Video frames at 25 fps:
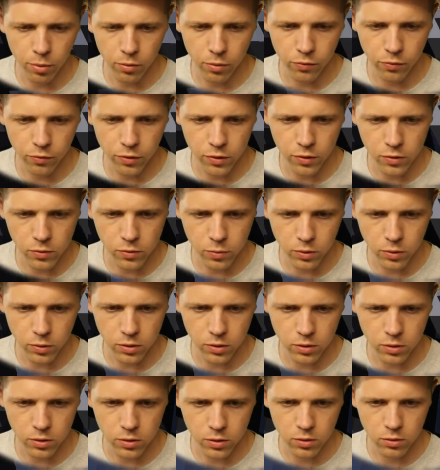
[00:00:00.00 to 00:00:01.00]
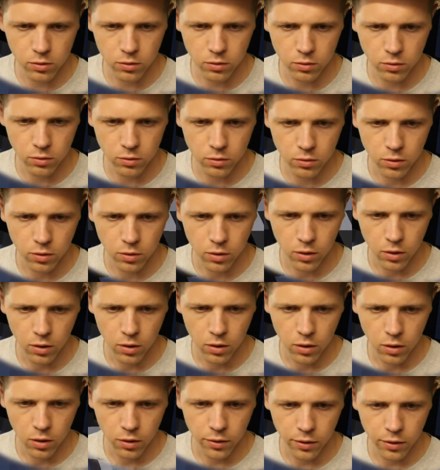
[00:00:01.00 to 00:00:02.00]
if this was
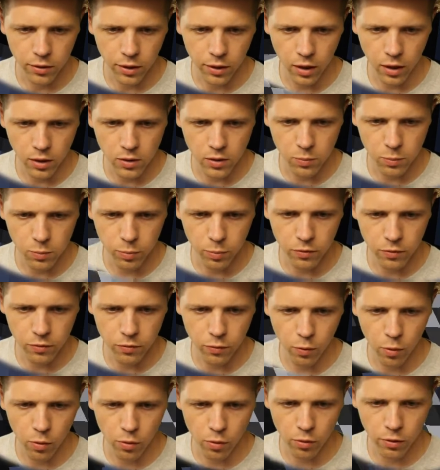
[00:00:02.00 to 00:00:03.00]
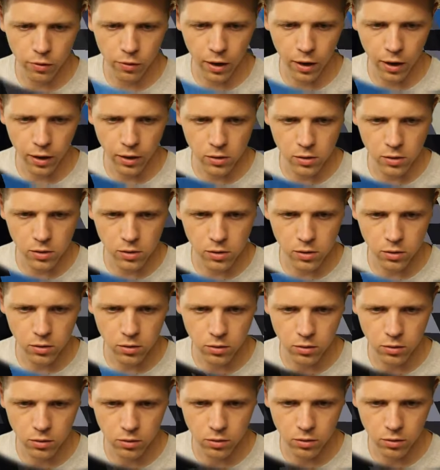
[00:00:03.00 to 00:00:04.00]
the case before or not,
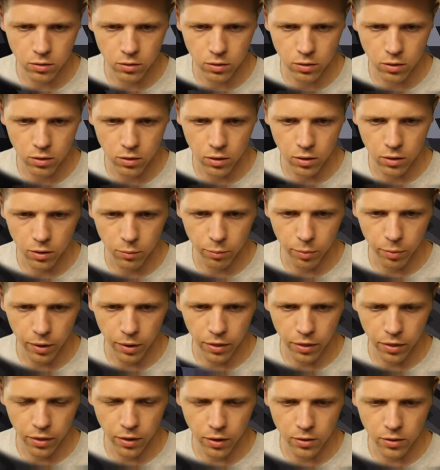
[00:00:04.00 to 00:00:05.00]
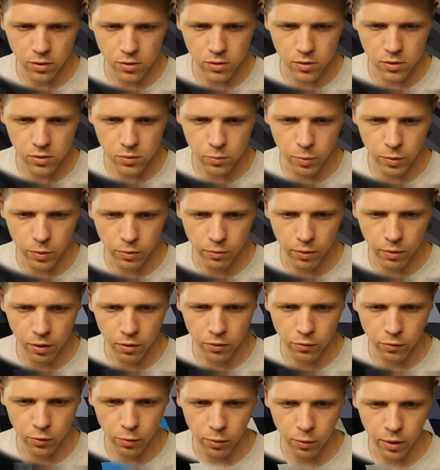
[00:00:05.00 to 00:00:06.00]
but I think this has been around
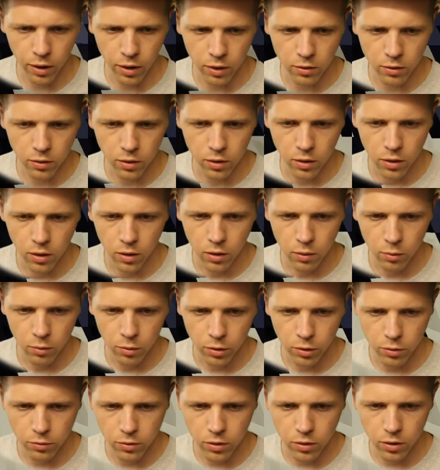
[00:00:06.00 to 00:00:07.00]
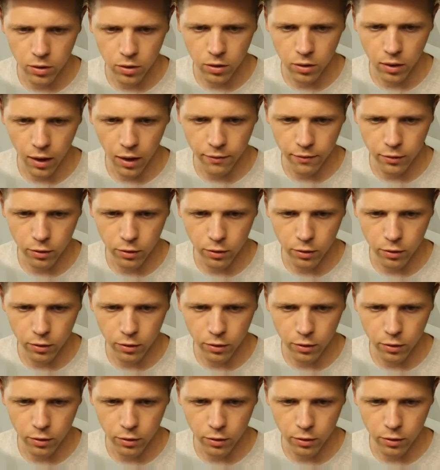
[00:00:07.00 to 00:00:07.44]
for a while, where you dig lava